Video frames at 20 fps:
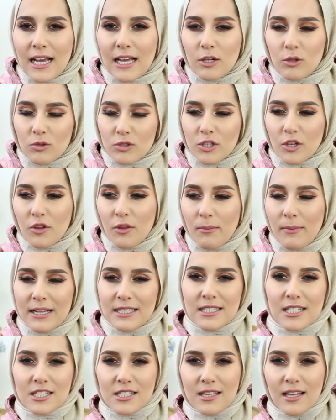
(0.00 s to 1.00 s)
And also the
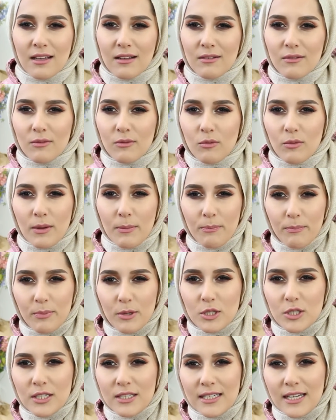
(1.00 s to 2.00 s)
message that we're
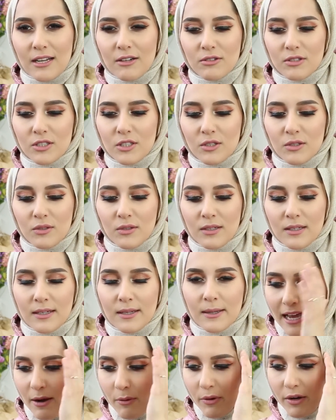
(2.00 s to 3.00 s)
pushing down to
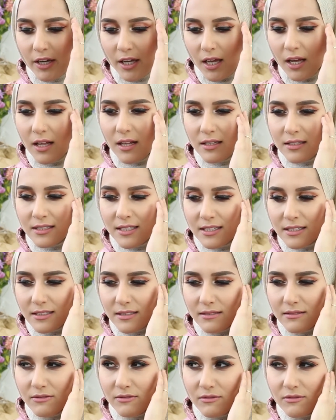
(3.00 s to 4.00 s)
our girls is
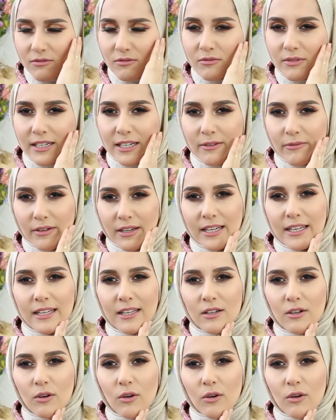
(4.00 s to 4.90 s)
really, really